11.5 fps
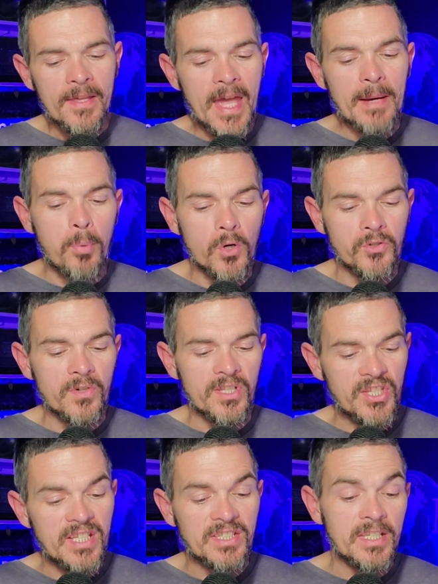That portrait
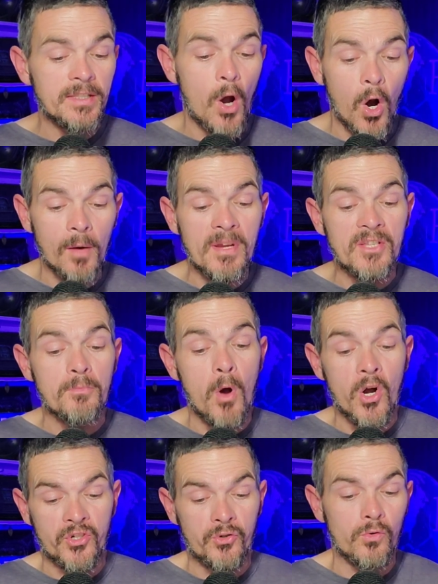sits in the Army's
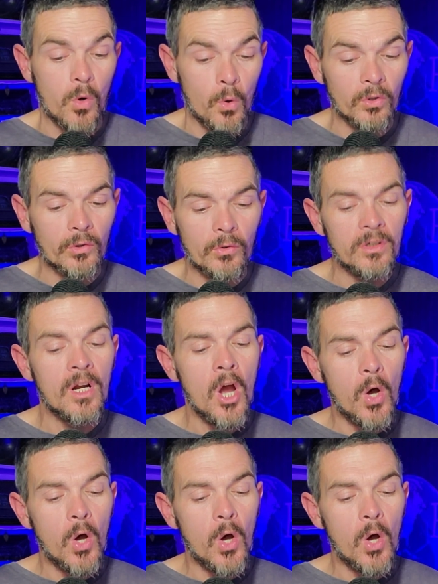Marshall Corridor